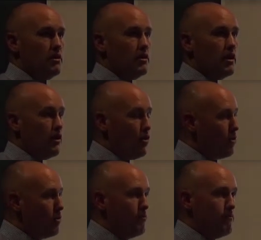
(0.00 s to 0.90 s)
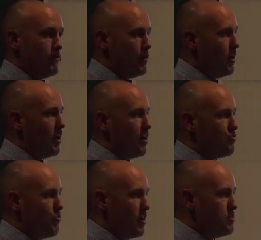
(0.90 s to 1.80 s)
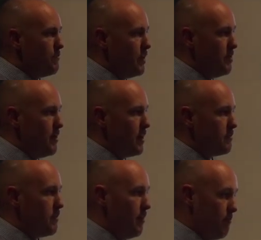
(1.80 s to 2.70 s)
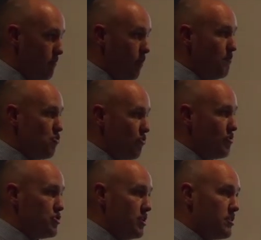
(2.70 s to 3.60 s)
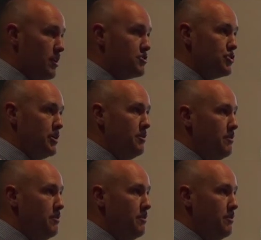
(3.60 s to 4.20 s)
And I got a very large range of feedback of progress checks last year,